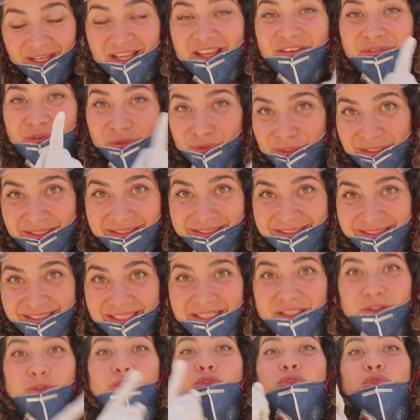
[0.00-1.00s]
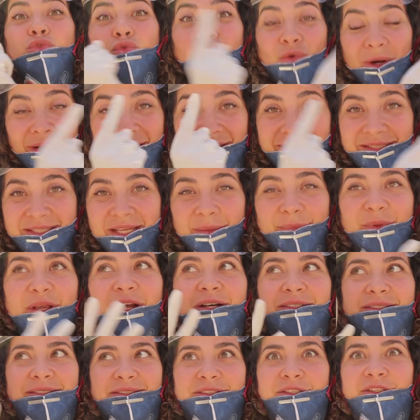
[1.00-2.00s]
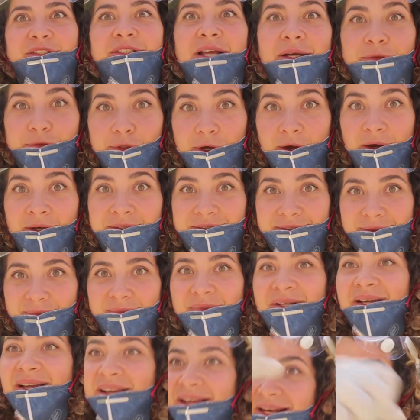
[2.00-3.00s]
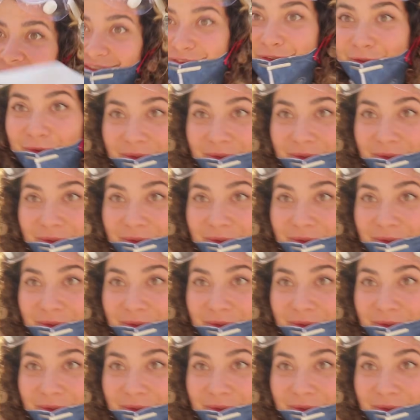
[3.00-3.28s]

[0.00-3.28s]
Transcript: If you didn't see it, you should run and see it because it turned out awesome. Let's go